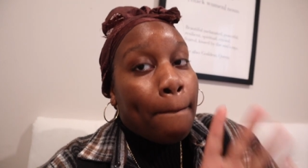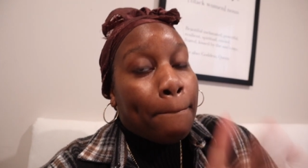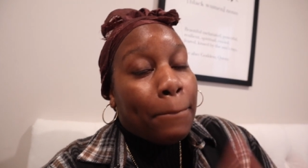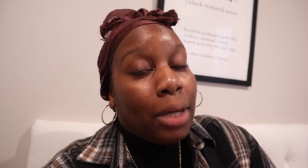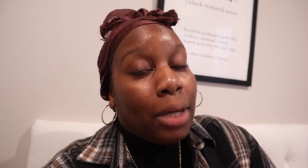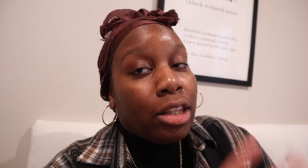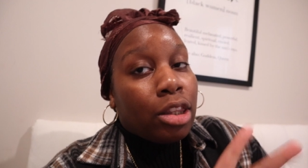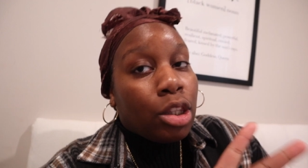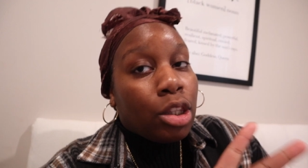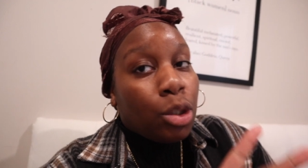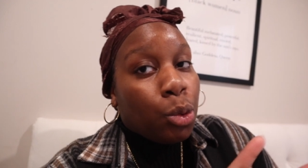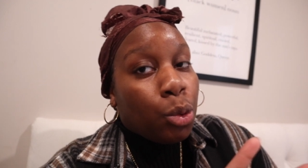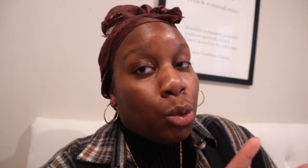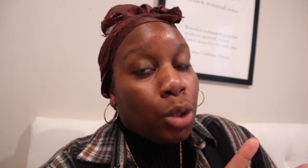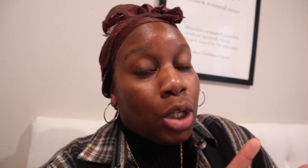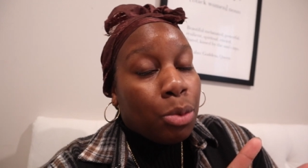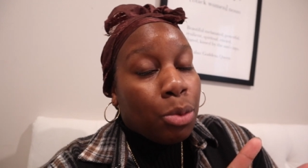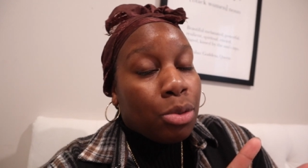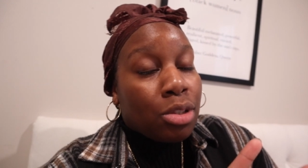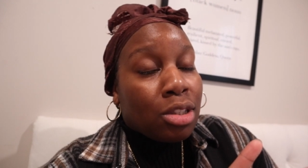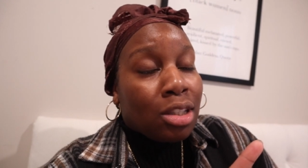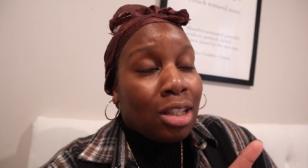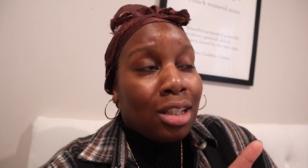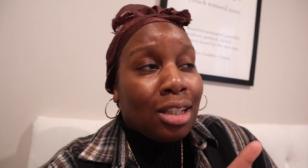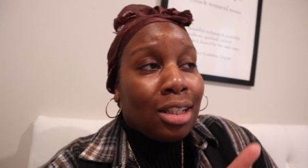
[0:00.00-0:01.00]
but the hookah
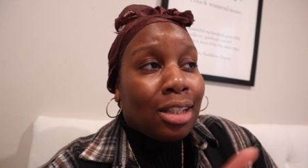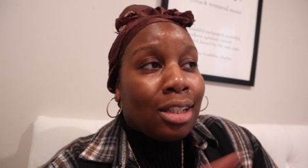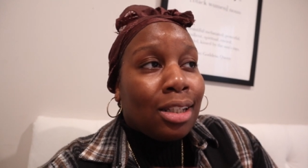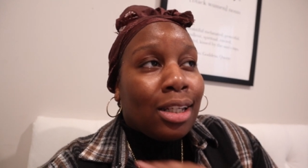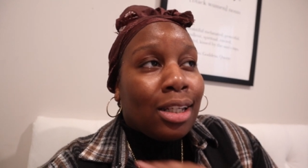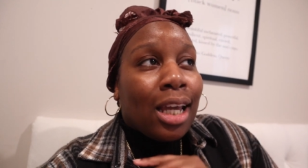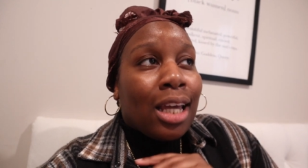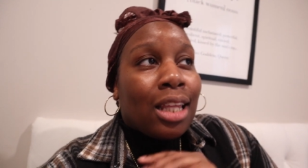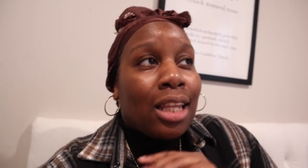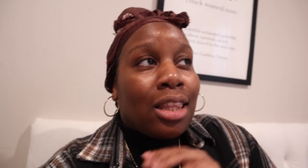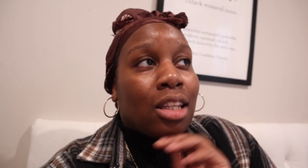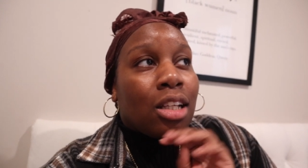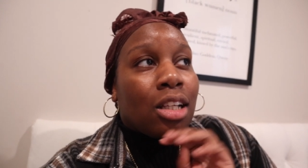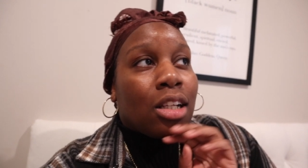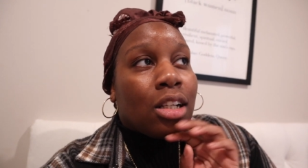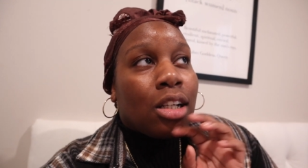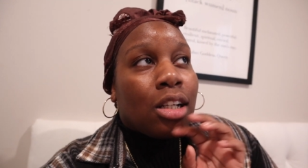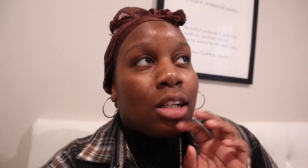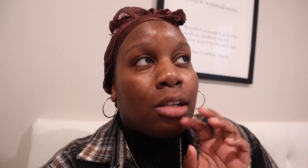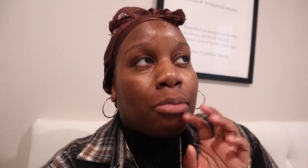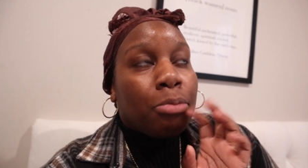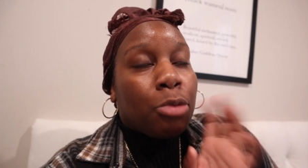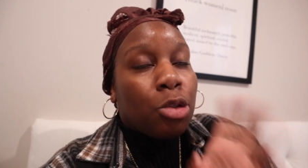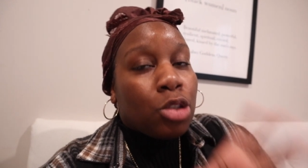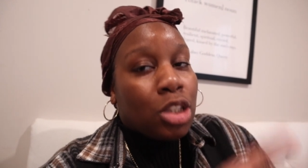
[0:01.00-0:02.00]
was good and
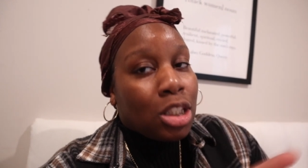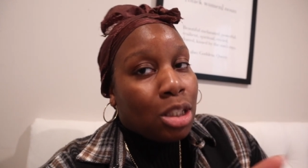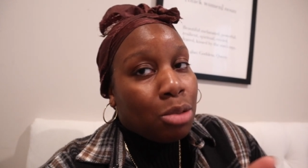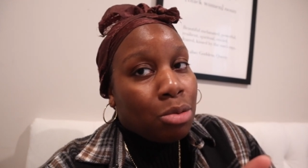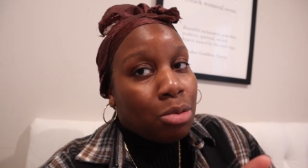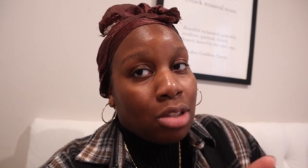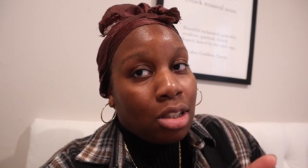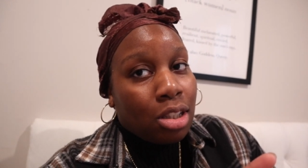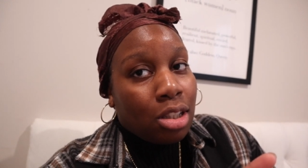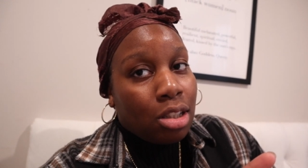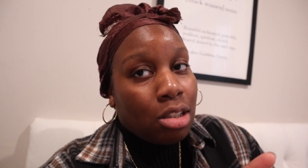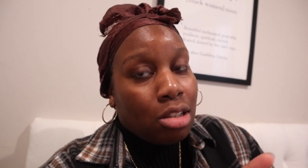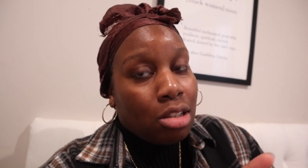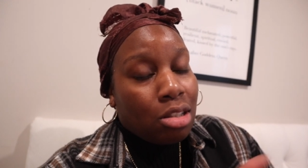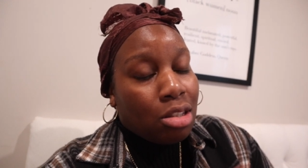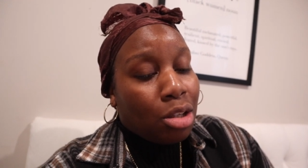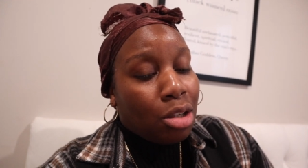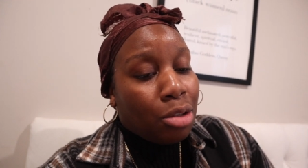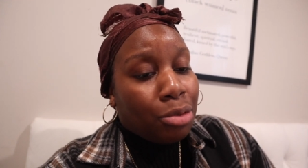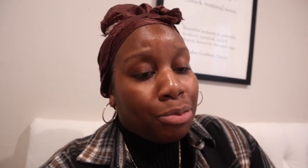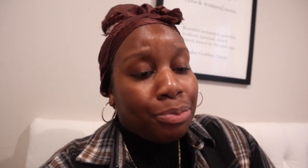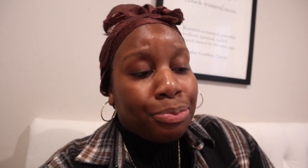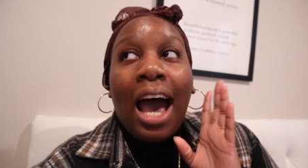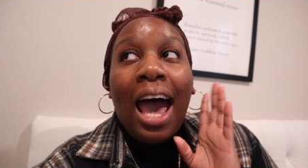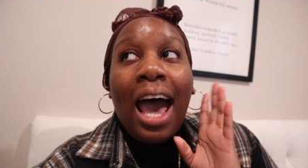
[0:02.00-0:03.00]
the music was good
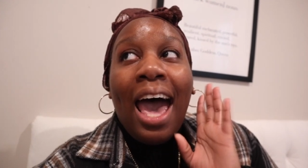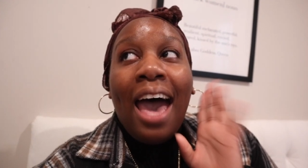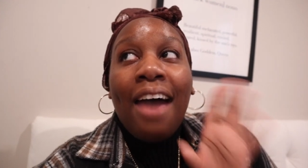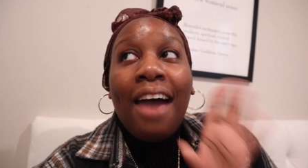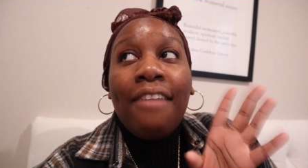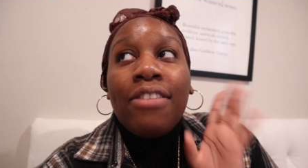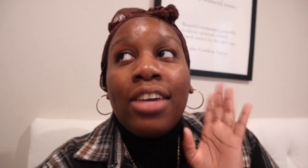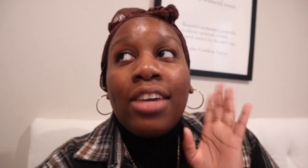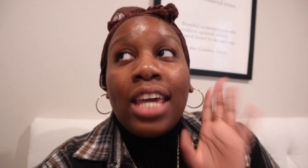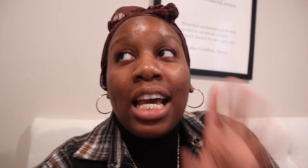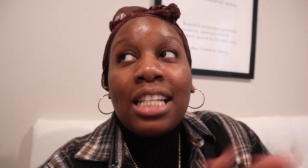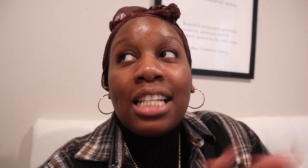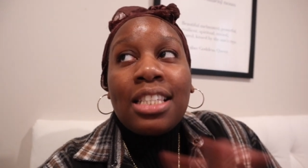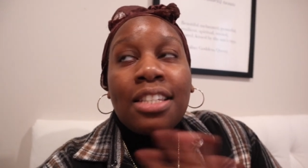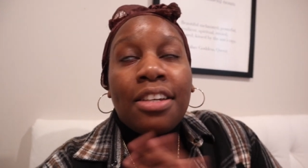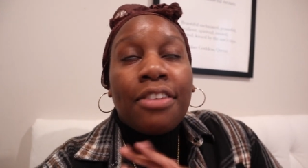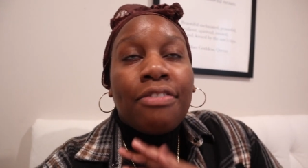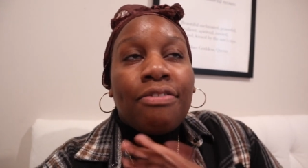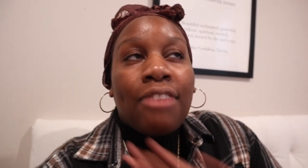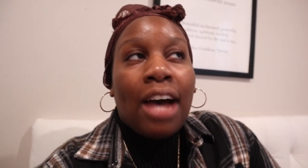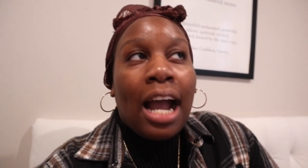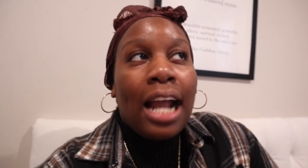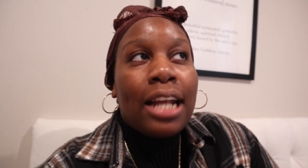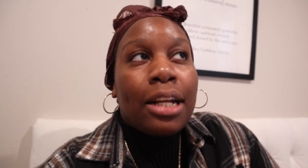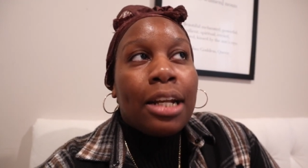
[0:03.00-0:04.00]
so i have yet to
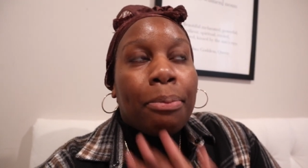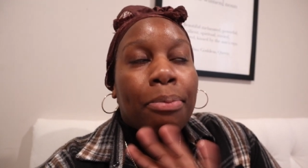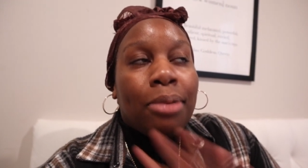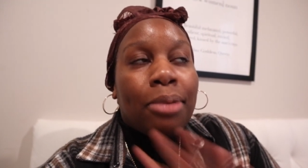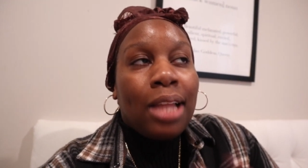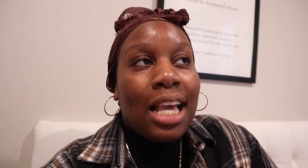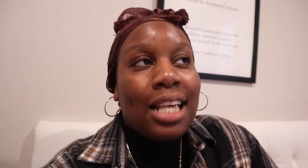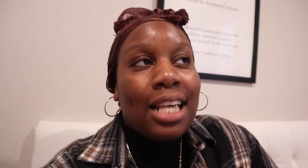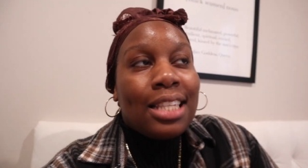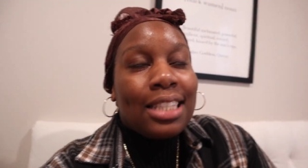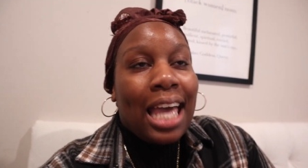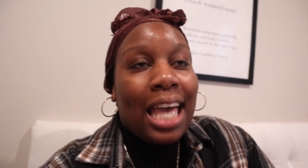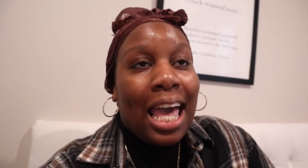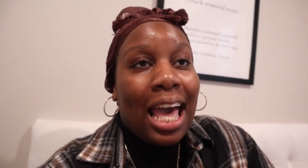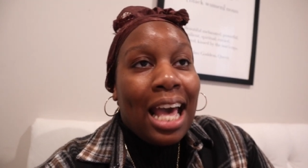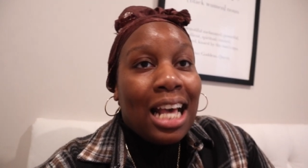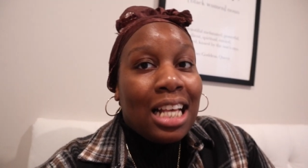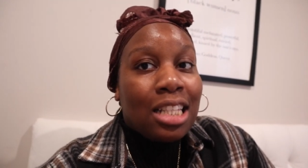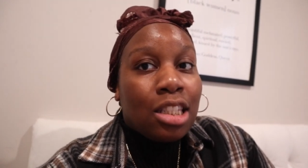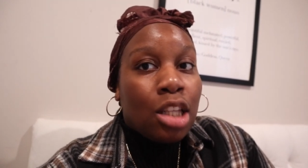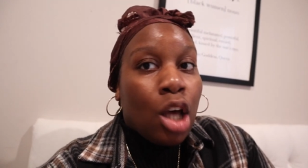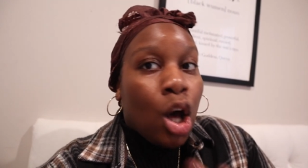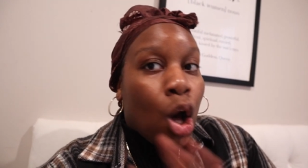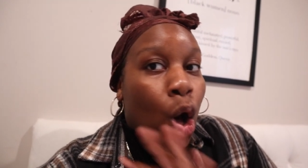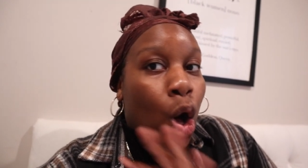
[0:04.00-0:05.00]
find a place that
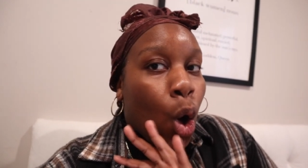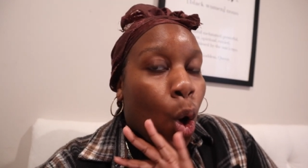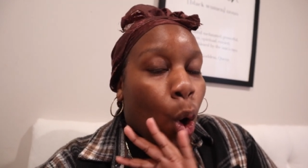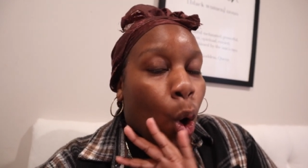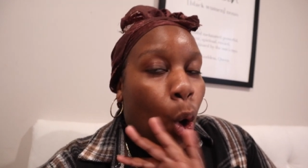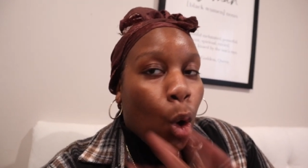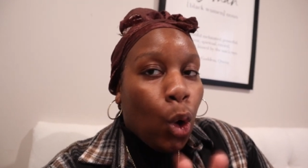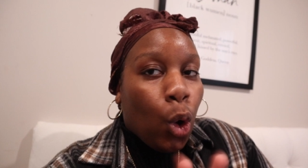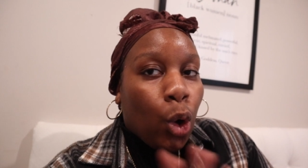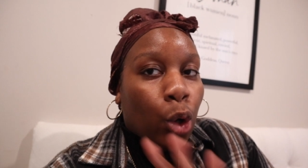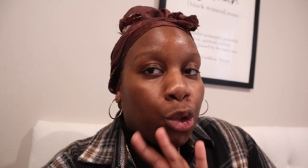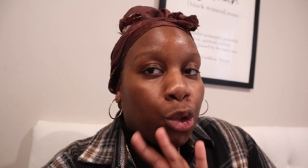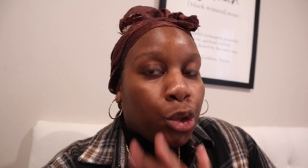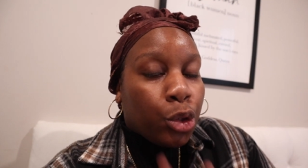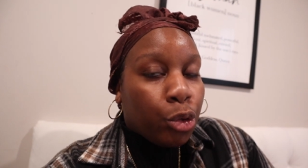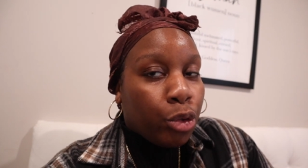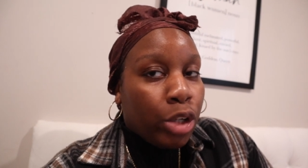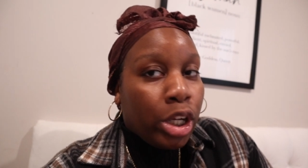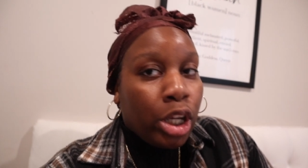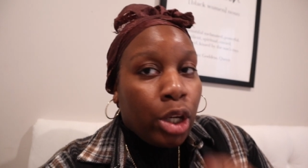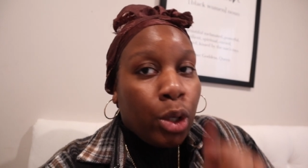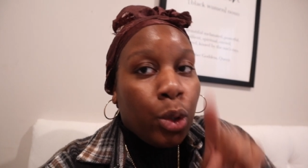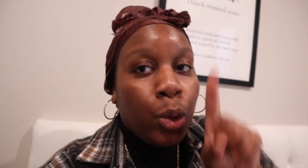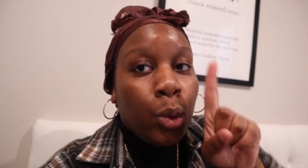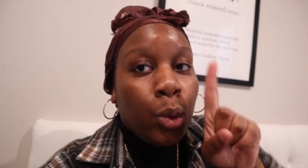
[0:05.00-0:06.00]
has all
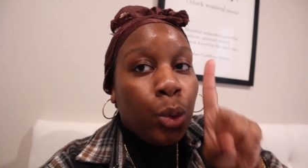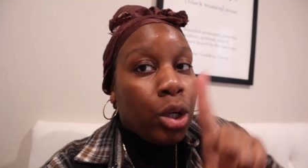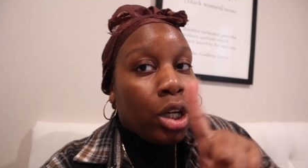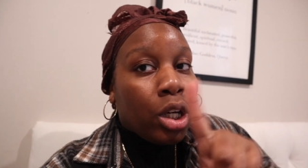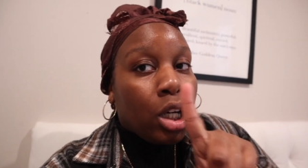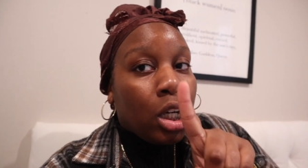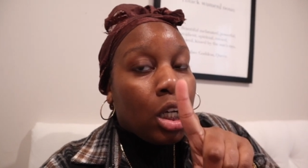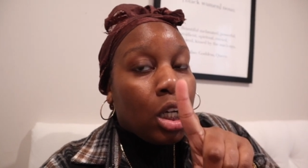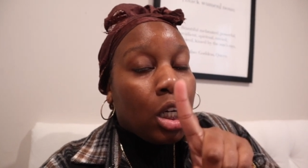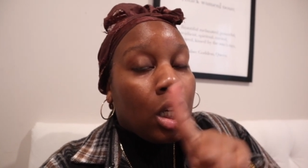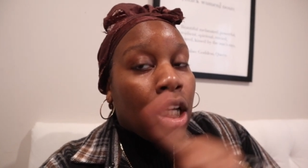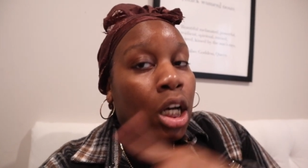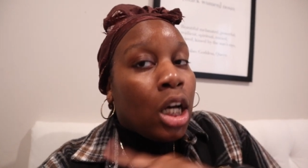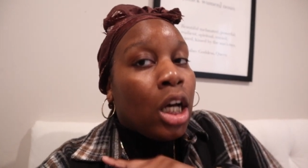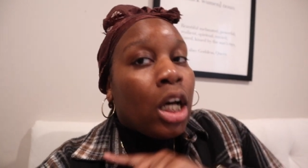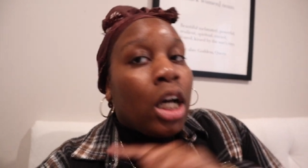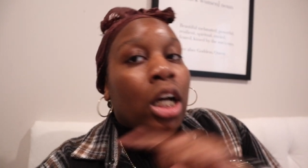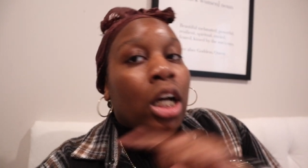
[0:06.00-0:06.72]
three hookah